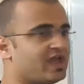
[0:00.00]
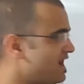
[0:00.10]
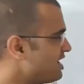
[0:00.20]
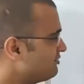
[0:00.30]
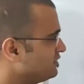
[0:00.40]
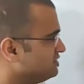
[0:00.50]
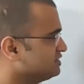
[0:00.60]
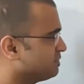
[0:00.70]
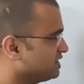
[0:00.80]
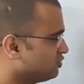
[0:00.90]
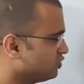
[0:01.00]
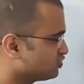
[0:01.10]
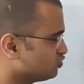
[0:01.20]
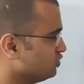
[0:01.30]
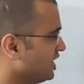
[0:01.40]
we have this
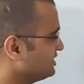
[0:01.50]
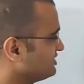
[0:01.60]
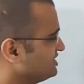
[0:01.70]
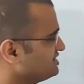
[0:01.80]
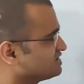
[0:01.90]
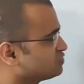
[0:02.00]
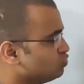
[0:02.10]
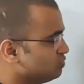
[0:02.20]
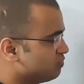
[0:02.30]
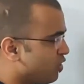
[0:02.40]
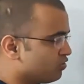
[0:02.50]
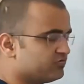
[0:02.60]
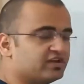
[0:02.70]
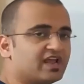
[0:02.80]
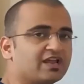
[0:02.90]
particular school, and this school
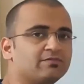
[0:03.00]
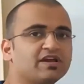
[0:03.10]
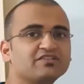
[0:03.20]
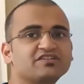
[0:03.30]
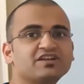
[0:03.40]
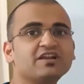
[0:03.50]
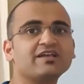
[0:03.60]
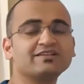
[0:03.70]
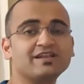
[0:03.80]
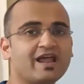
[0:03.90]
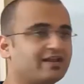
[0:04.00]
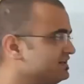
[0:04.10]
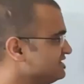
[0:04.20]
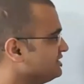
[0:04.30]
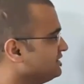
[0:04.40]
boundary can be considered as a
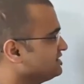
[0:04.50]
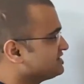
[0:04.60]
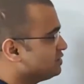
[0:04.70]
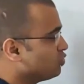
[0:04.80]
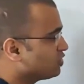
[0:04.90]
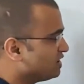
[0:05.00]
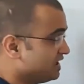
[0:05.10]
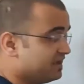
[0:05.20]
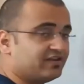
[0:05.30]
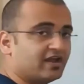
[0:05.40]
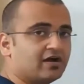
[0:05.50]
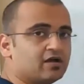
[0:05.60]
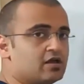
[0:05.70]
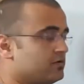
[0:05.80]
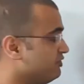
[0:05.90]
LAN. It is a local
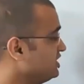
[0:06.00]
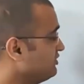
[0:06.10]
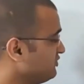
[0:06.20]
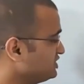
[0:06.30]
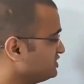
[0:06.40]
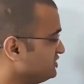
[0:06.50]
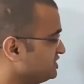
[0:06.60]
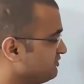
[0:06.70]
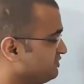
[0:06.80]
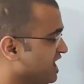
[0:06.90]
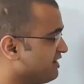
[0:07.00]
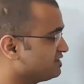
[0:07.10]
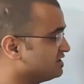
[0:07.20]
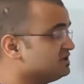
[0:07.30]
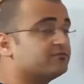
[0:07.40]
area within which we
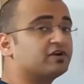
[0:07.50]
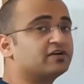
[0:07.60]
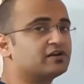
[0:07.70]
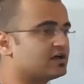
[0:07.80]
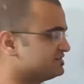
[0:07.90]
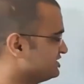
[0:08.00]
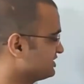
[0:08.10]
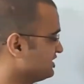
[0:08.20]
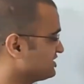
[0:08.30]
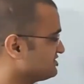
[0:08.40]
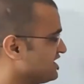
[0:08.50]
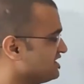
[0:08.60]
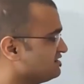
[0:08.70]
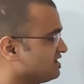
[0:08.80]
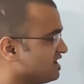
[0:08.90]
have three different classes: class
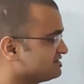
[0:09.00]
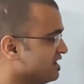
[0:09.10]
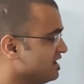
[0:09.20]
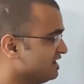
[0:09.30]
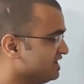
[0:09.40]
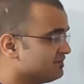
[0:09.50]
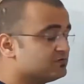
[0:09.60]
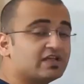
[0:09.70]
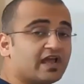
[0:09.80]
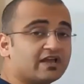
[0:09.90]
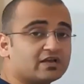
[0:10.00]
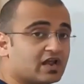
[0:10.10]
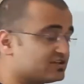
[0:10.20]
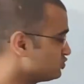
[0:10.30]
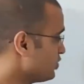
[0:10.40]
10th, class 11th
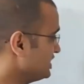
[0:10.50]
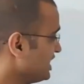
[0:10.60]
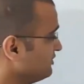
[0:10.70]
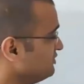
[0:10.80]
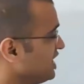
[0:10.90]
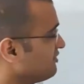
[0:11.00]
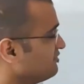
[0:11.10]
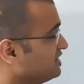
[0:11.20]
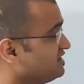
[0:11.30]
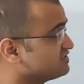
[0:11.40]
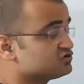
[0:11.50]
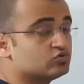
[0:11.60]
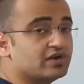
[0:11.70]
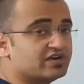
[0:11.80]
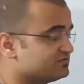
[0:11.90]
and class 12th, and we have various
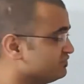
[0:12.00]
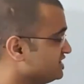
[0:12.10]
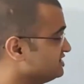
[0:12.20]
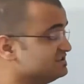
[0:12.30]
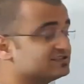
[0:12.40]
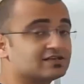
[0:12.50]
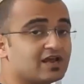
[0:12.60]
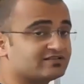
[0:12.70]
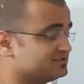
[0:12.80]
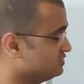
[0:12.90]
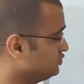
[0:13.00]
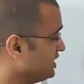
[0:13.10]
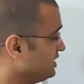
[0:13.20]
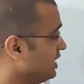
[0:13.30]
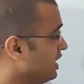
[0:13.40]
students within these classes. You
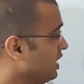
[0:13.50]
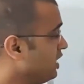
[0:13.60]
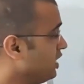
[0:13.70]
can